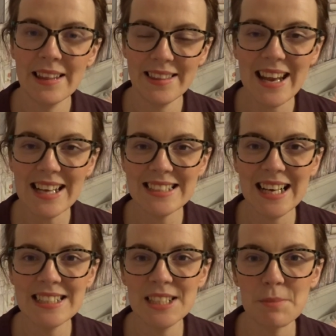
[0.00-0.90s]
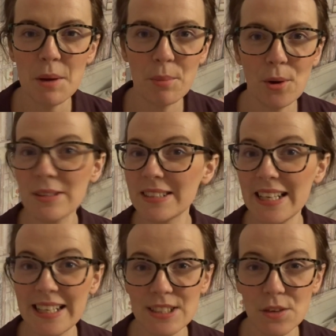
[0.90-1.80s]
The next item I bought
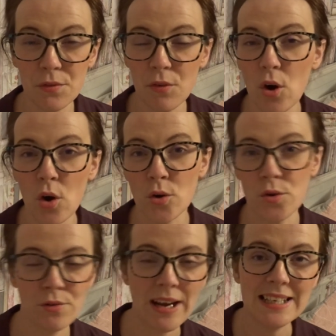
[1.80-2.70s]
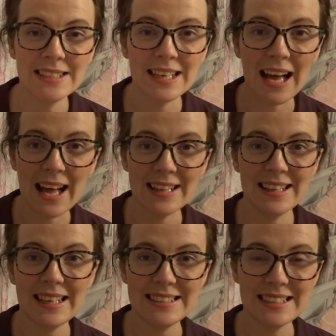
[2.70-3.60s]
is for Grace, and
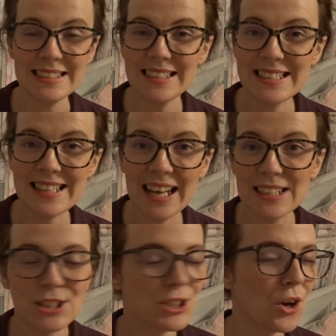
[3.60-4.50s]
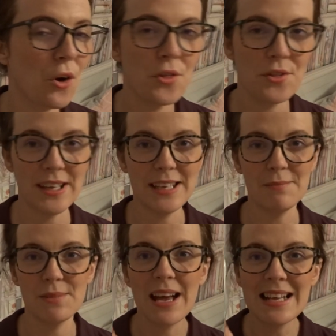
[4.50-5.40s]
it is a dinosaur
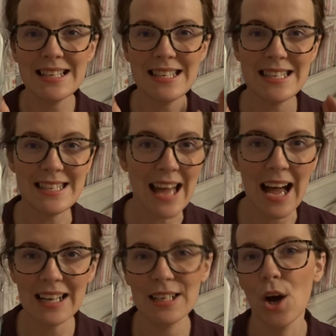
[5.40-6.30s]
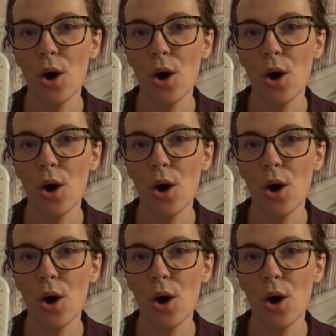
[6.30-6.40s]
themed snack